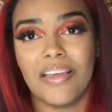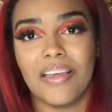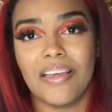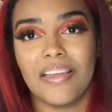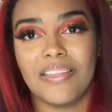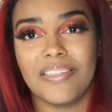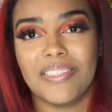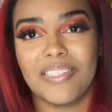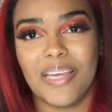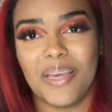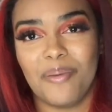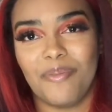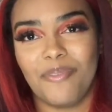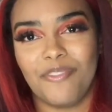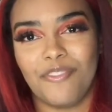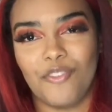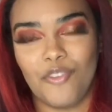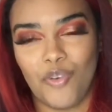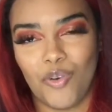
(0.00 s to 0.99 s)
Tip
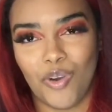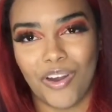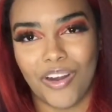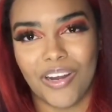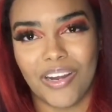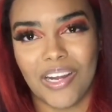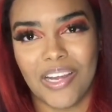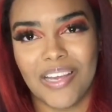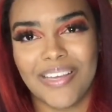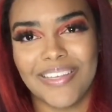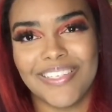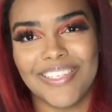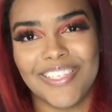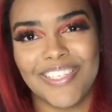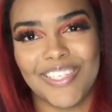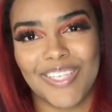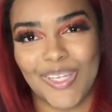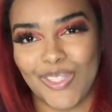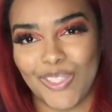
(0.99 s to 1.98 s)
4,
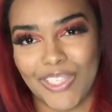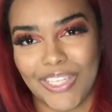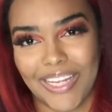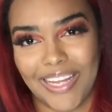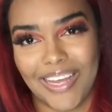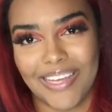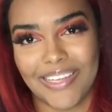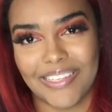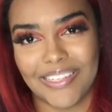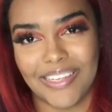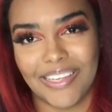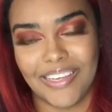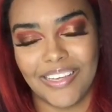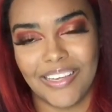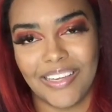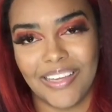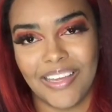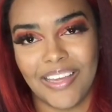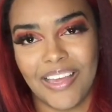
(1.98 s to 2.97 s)
socializing.
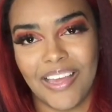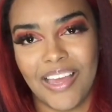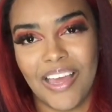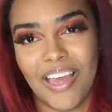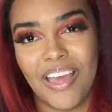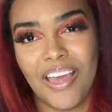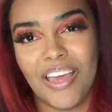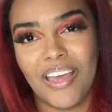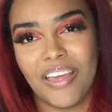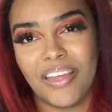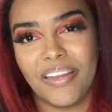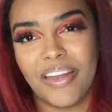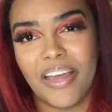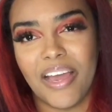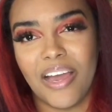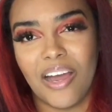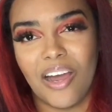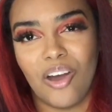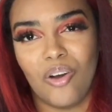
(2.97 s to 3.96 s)

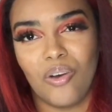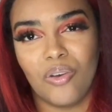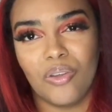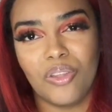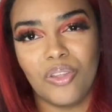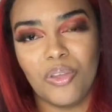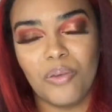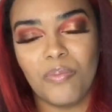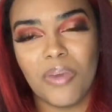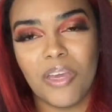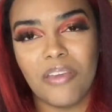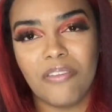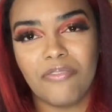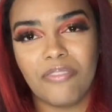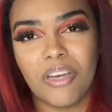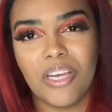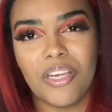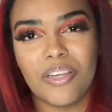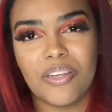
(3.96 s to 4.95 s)
Now, you may
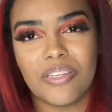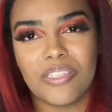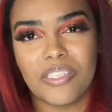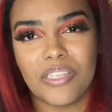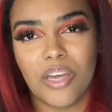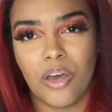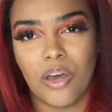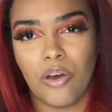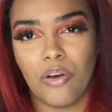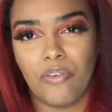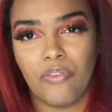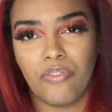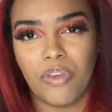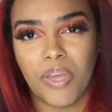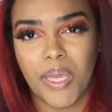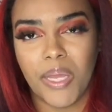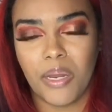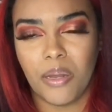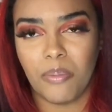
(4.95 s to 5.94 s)
find yourself
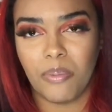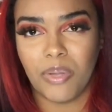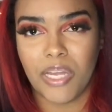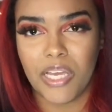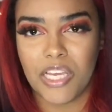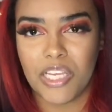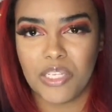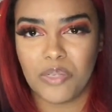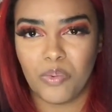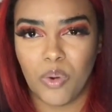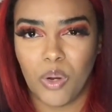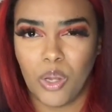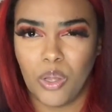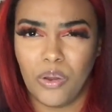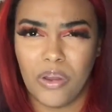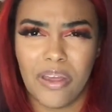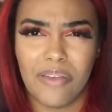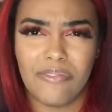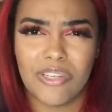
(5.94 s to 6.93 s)
in a place where you
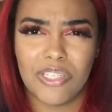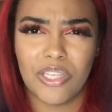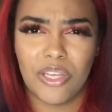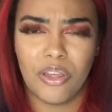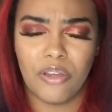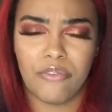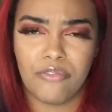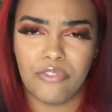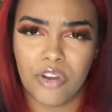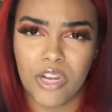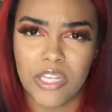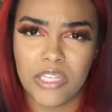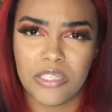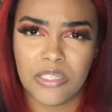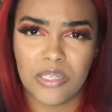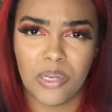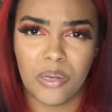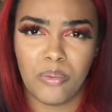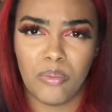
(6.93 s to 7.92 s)
never see your friends
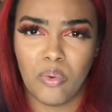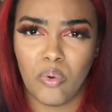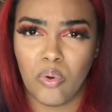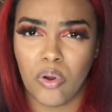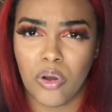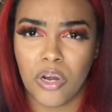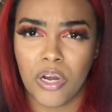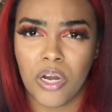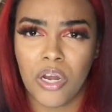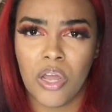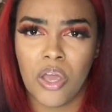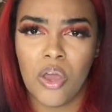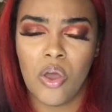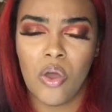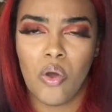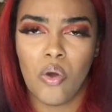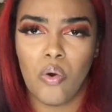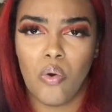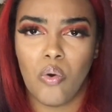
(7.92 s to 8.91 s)
anymore
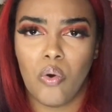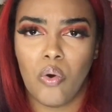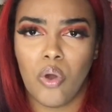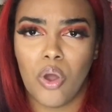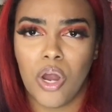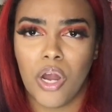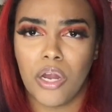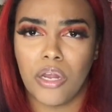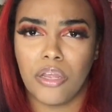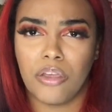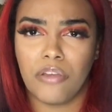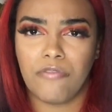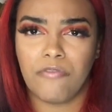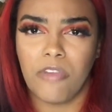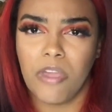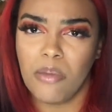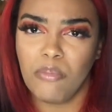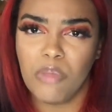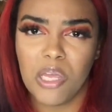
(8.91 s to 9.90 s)
or your
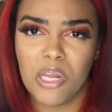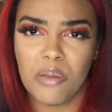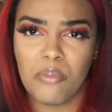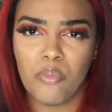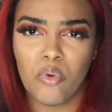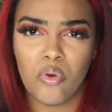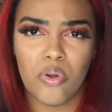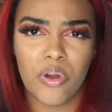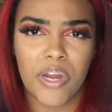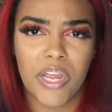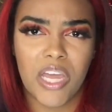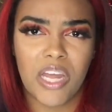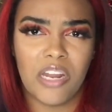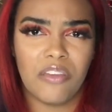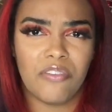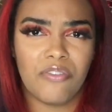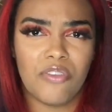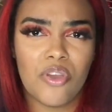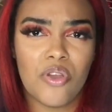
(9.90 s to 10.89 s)
family anymore. And if
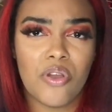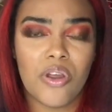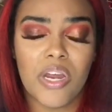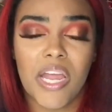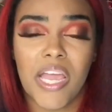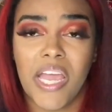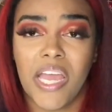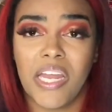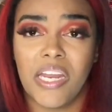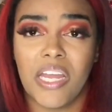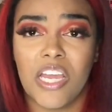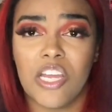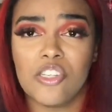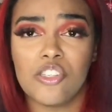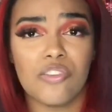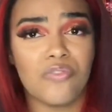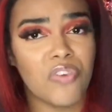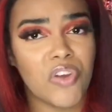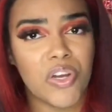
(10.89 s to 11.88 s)
you're an
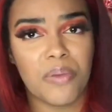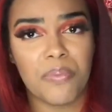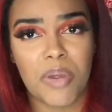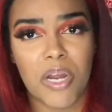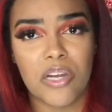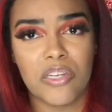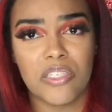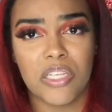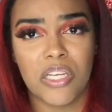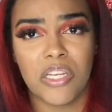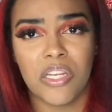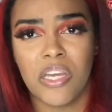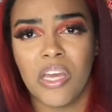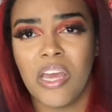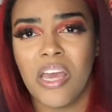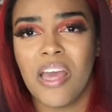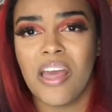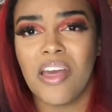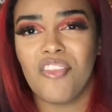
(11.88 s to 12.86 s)
introverted person,
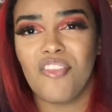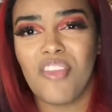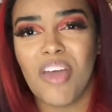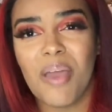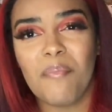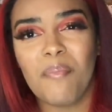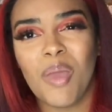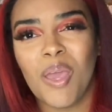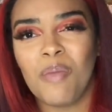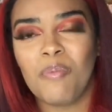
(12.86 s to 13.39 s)
that may be